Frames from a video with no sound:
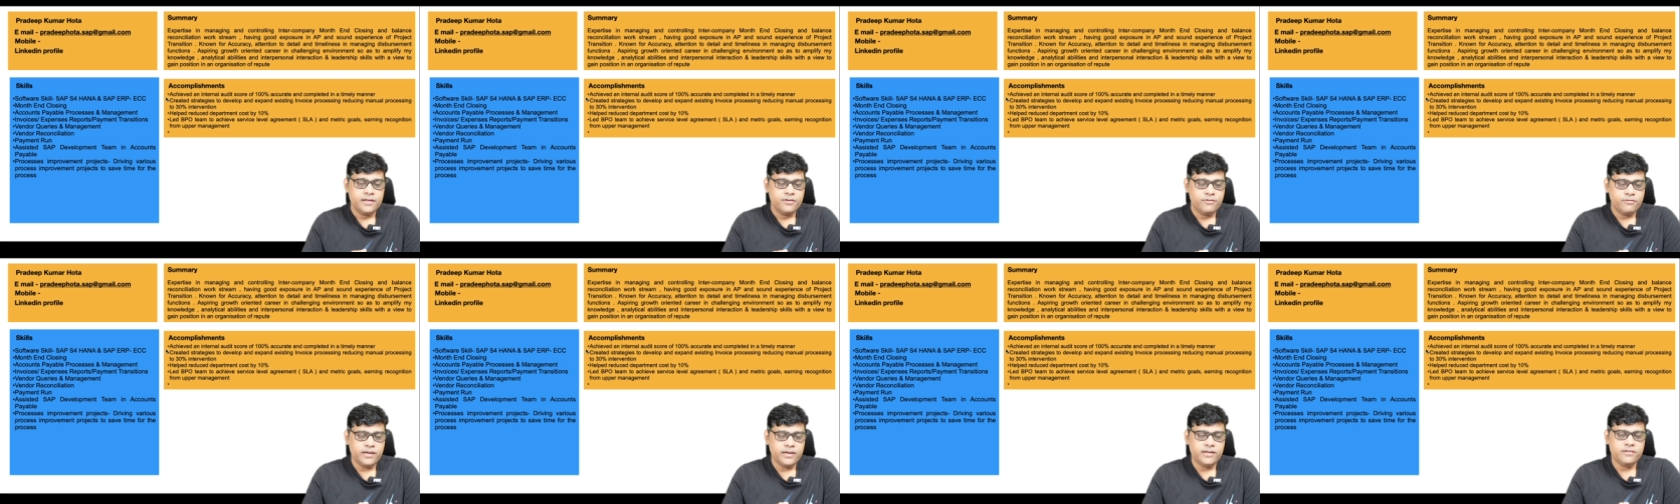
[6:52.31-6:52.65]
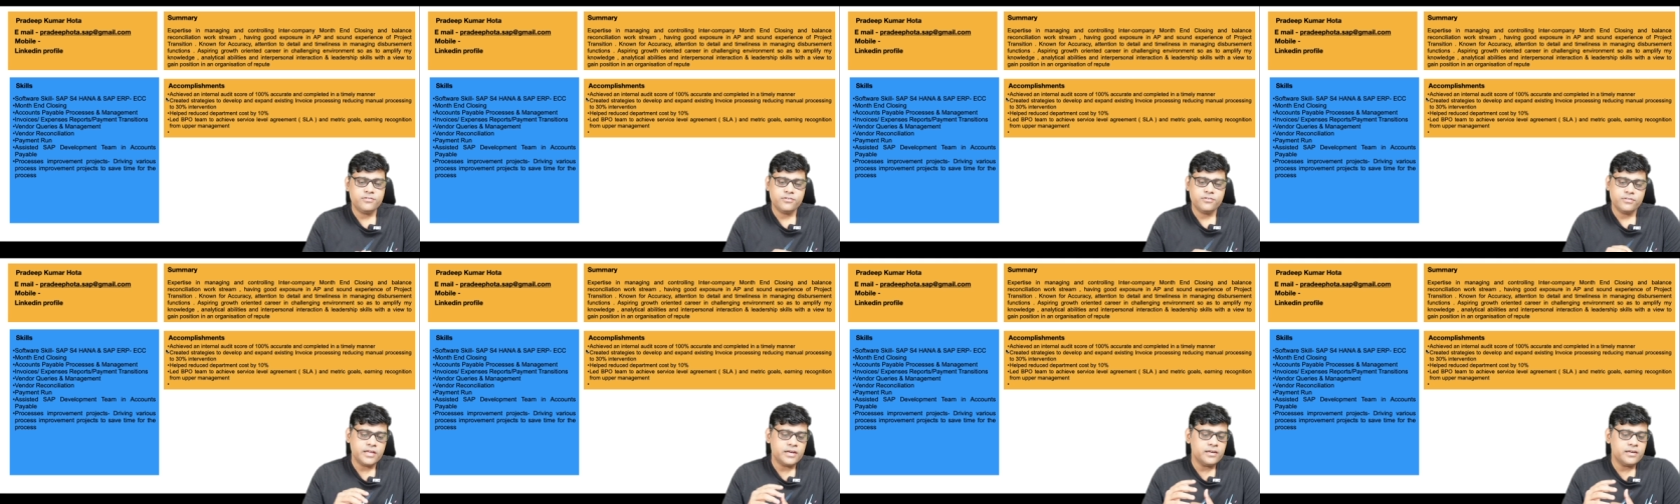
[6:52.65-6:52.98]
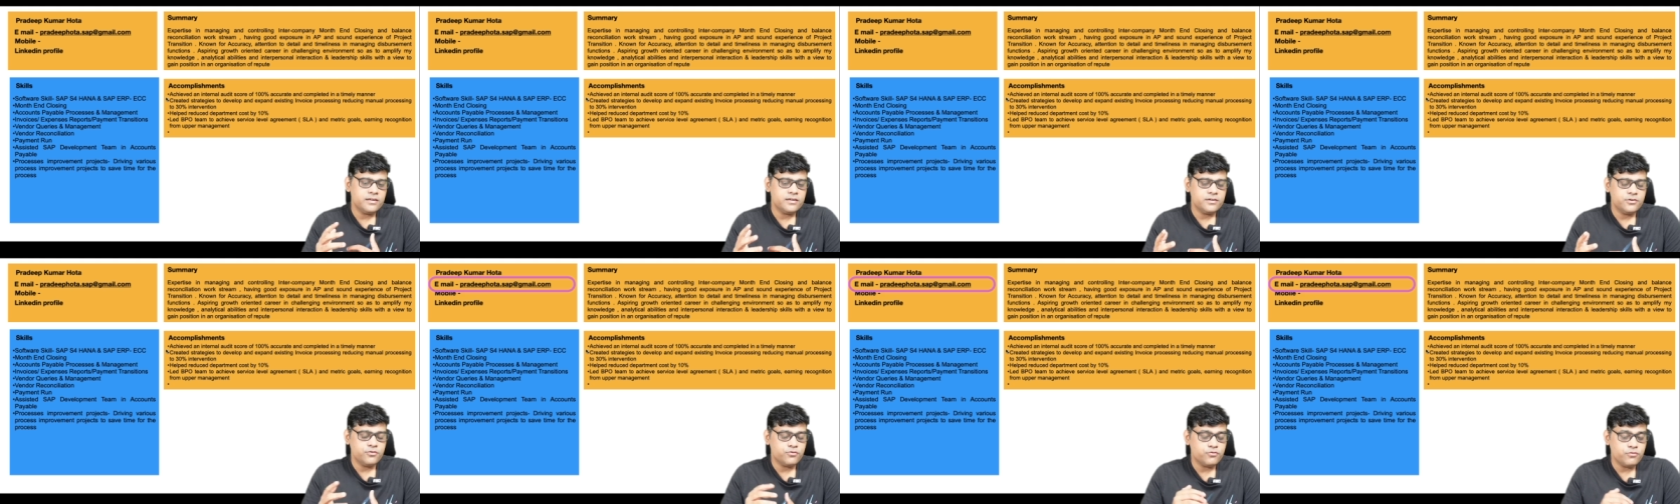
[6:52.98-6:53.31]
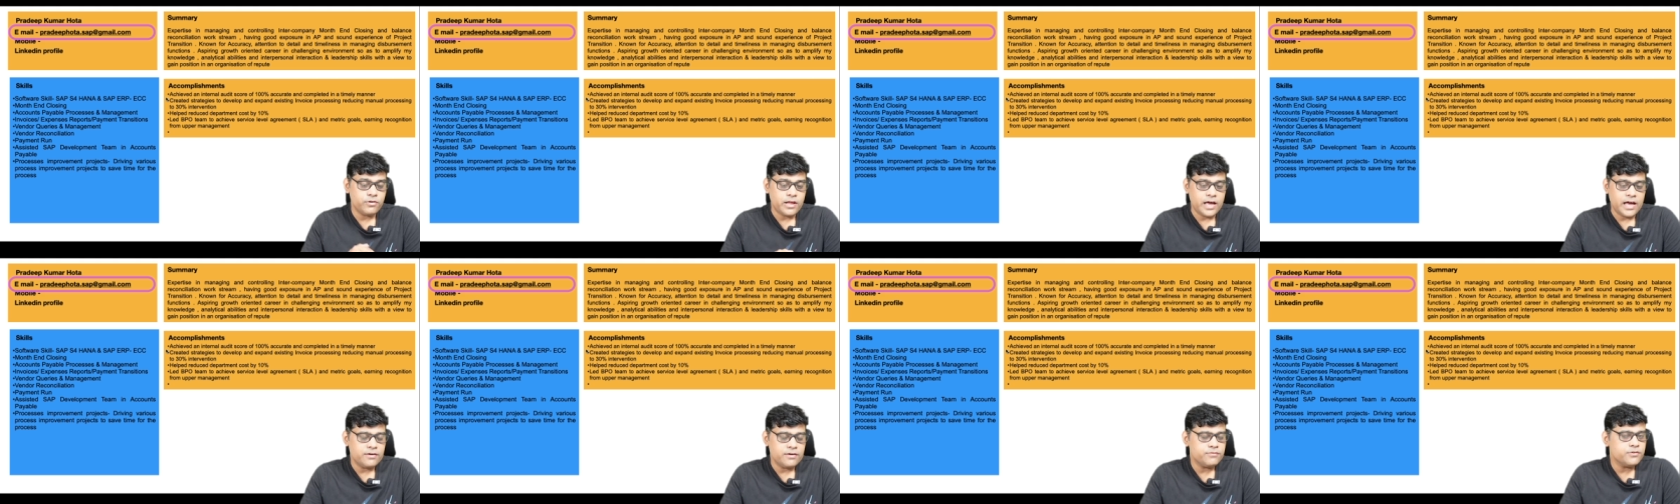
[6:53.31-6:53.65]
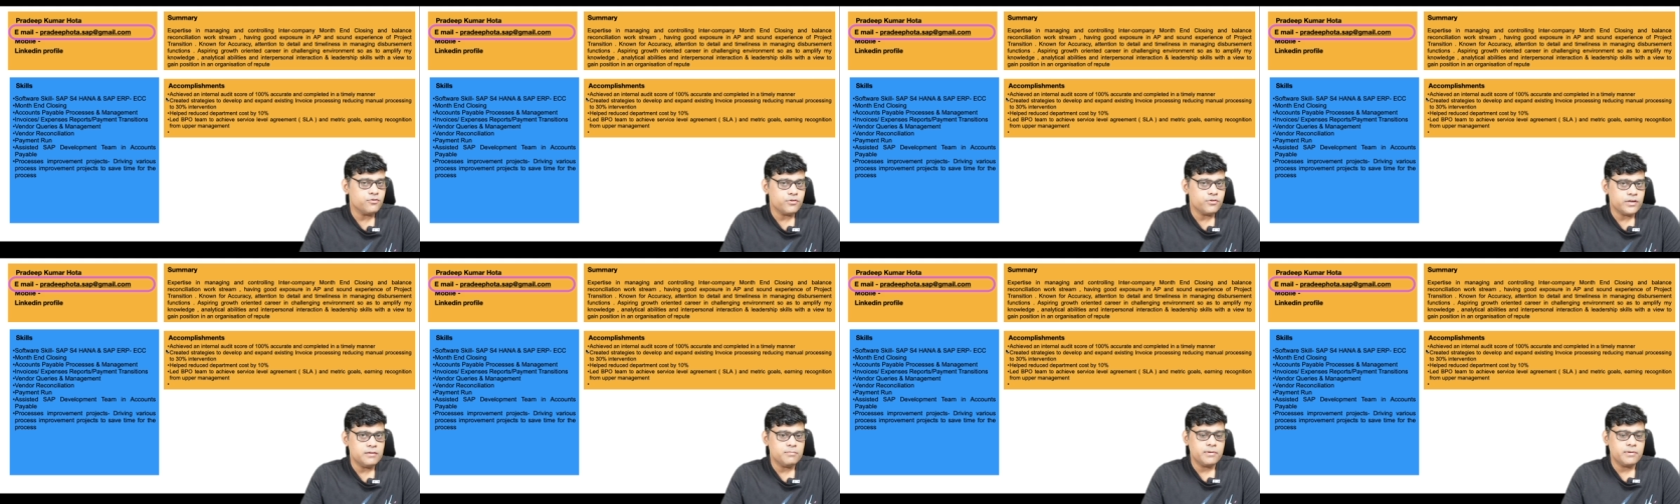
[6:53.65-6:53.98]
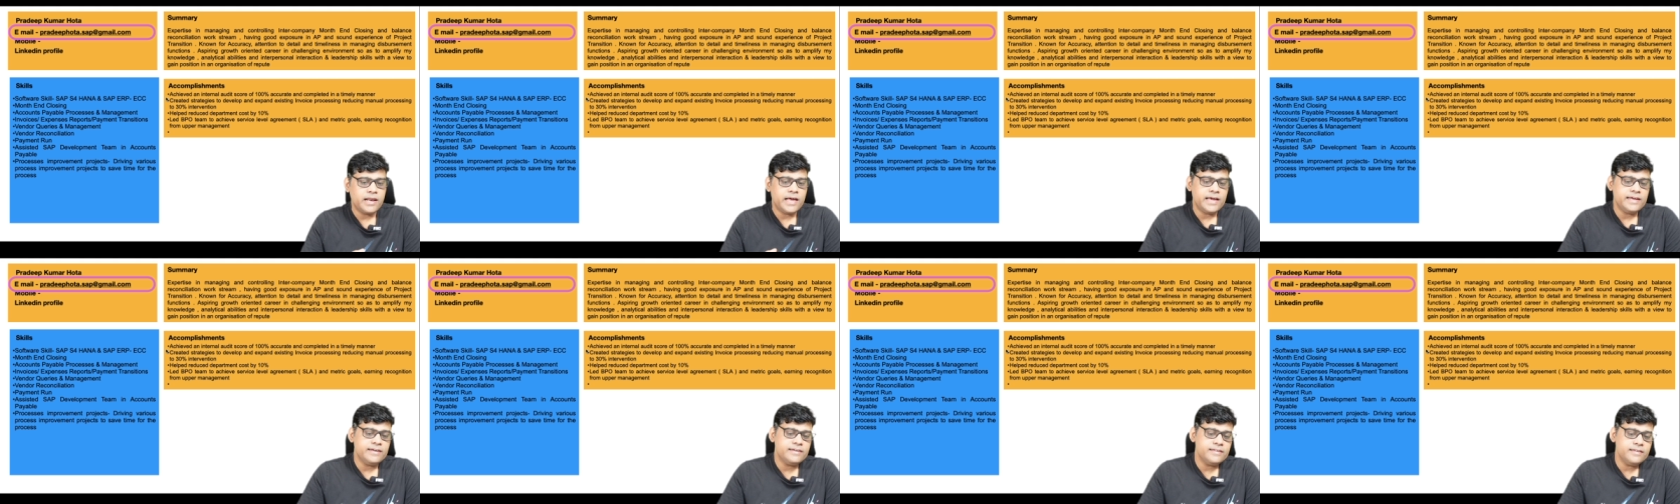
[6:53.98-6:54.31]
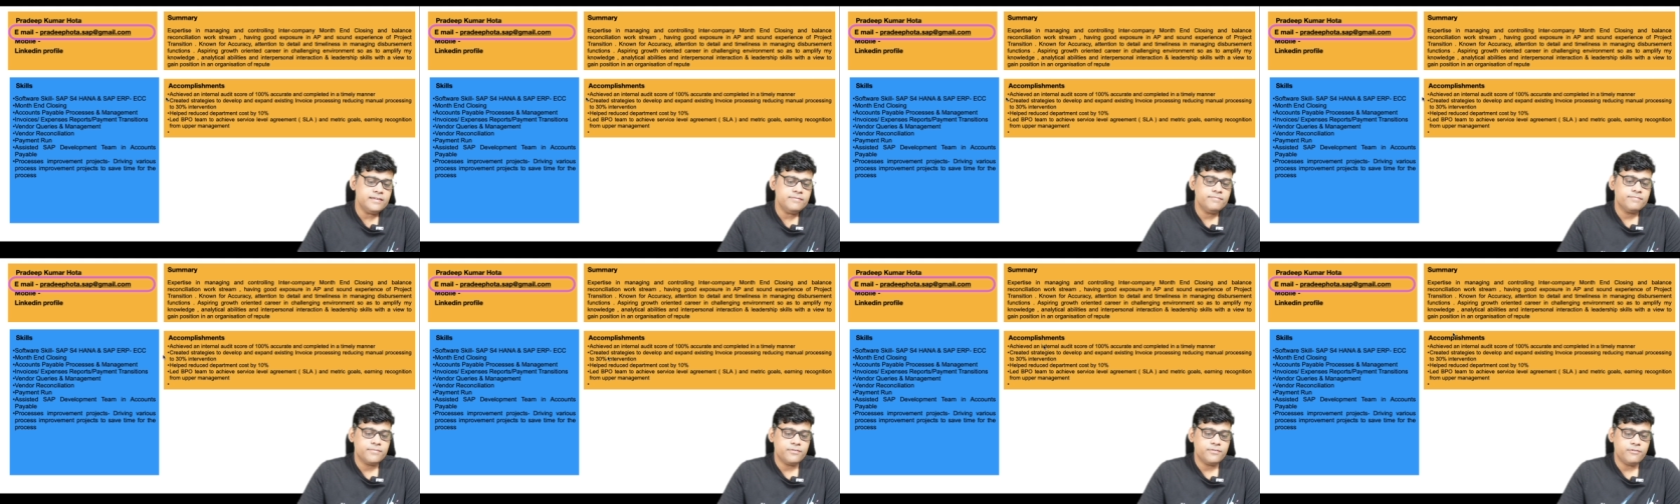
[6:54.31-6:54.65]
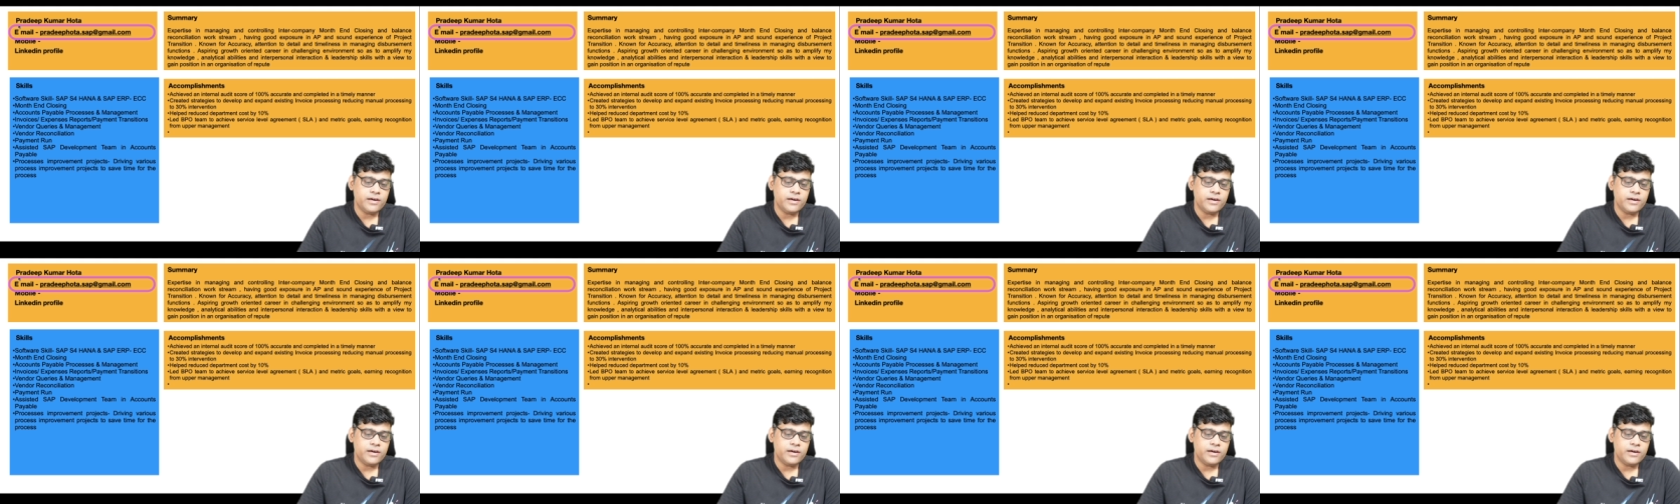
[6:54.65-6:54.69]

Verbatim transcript: right then you should have your email id